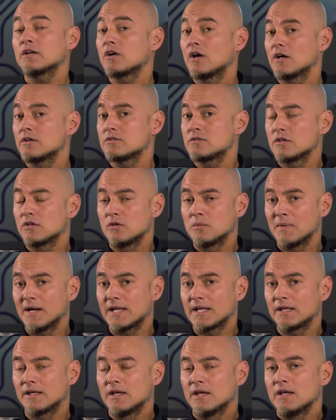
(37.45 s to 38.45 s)
and costing you
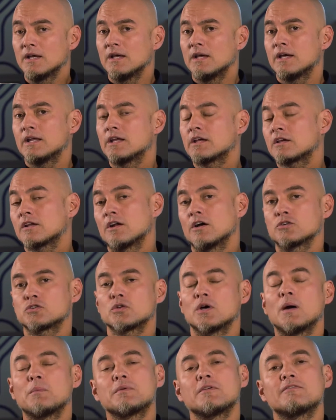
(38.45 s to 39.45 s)
money. And it can
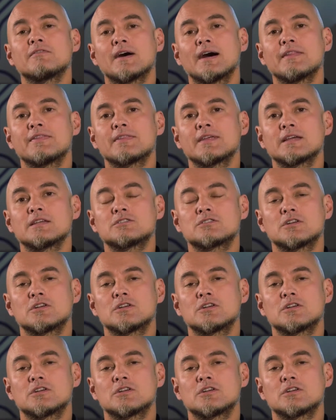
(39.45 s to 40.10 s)
also help you find things